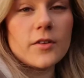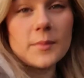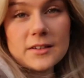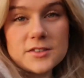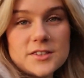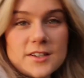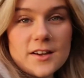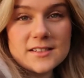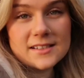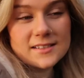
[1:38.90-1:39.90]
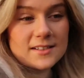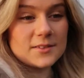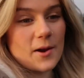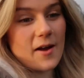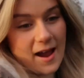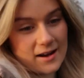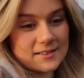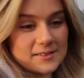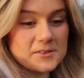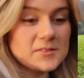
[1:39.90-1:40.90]
I've got my little studio assistant as well,
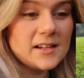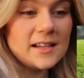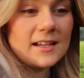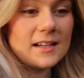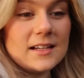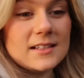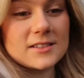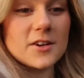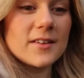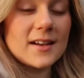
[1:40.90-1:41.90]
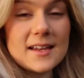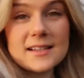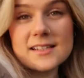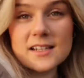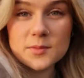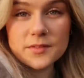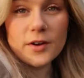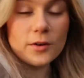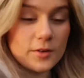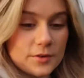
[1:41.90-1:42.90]
Axel. He's currently a six month
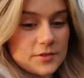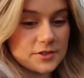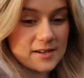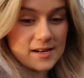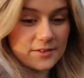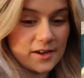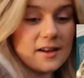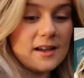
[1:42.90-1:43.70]
old golden retriever.